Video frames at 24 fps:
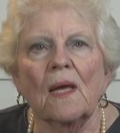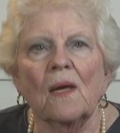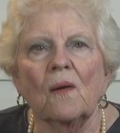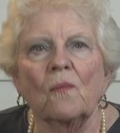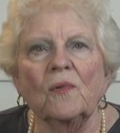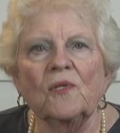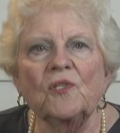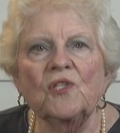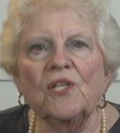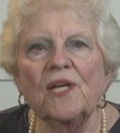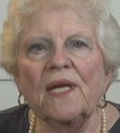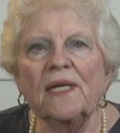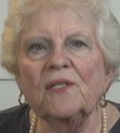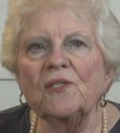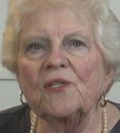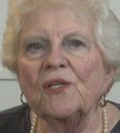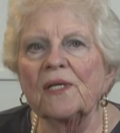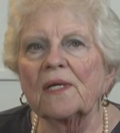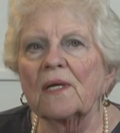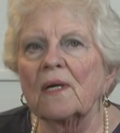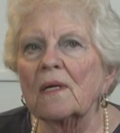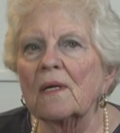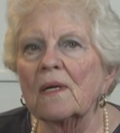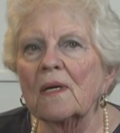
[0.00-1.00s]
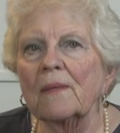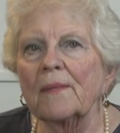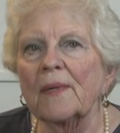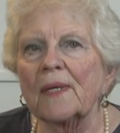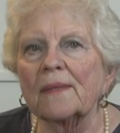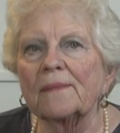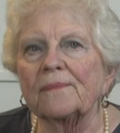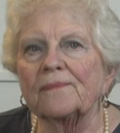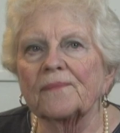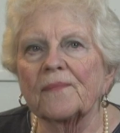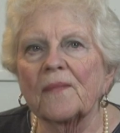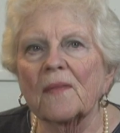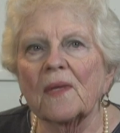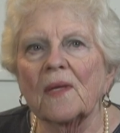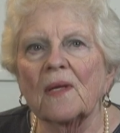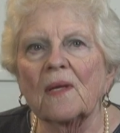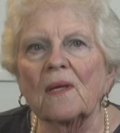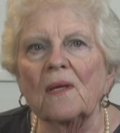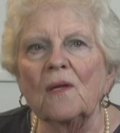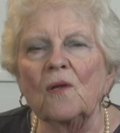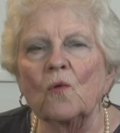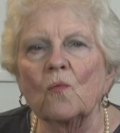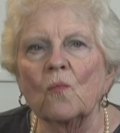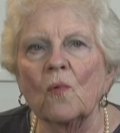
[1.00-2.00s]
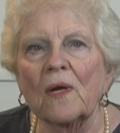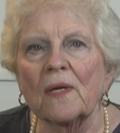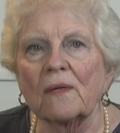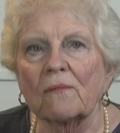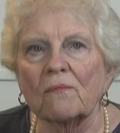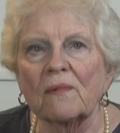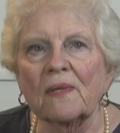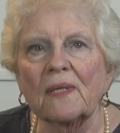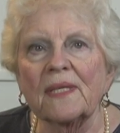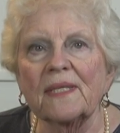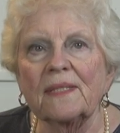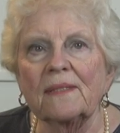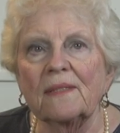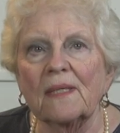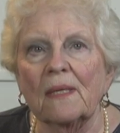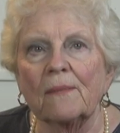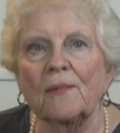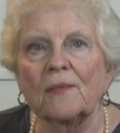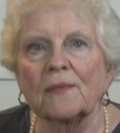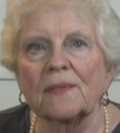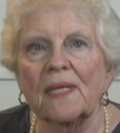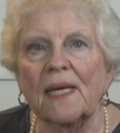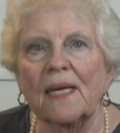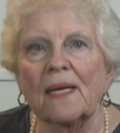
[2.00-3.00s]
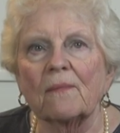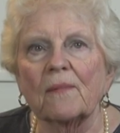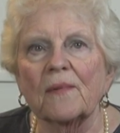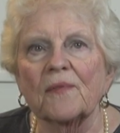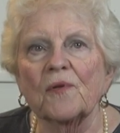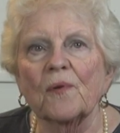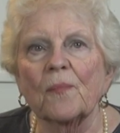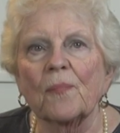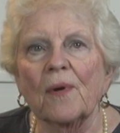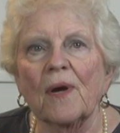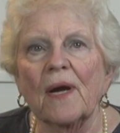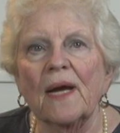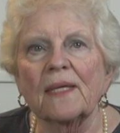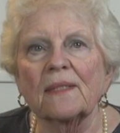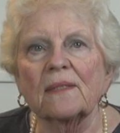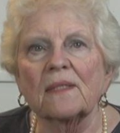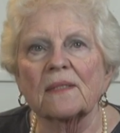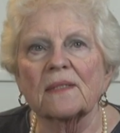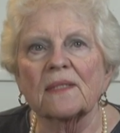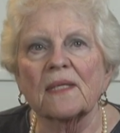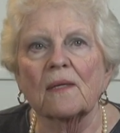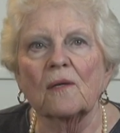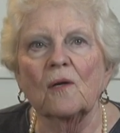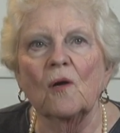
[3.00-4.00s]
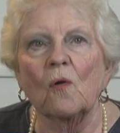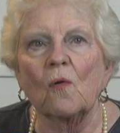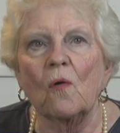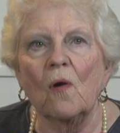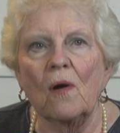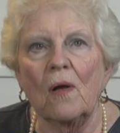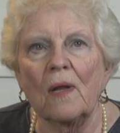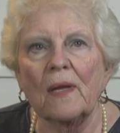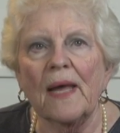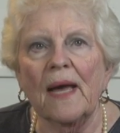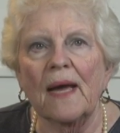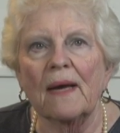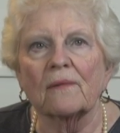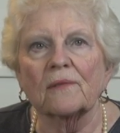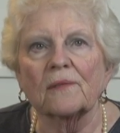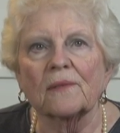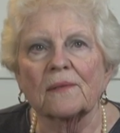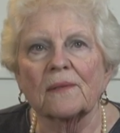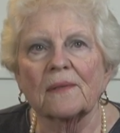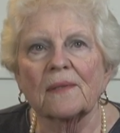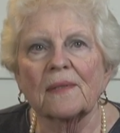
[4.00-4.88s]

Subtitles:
When changing karma, you want to really double down with your practice and go all out.